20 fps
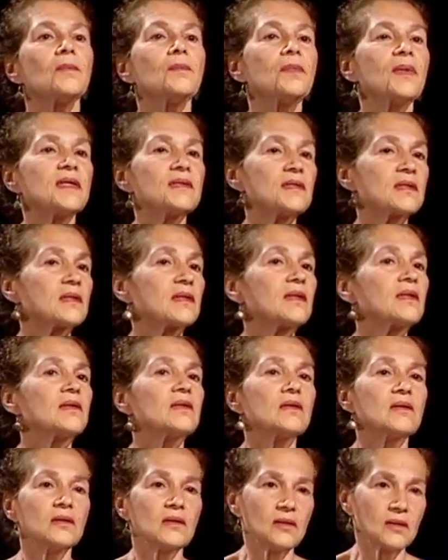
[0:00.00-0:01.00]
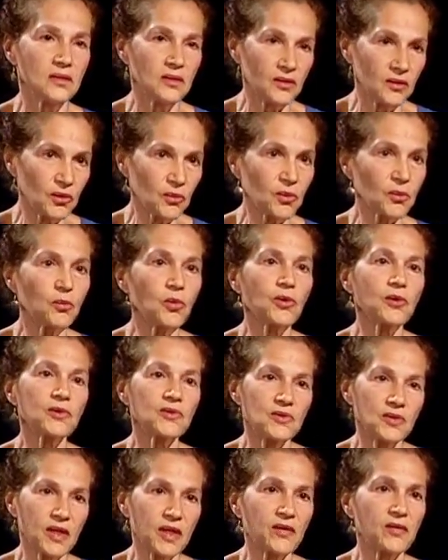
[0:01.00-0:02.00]
Basically, you would work
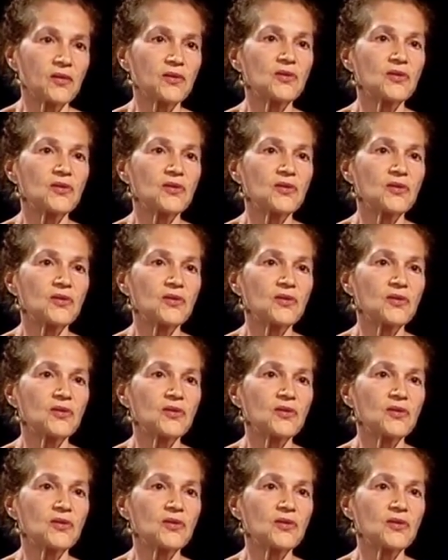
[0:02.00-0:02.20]
together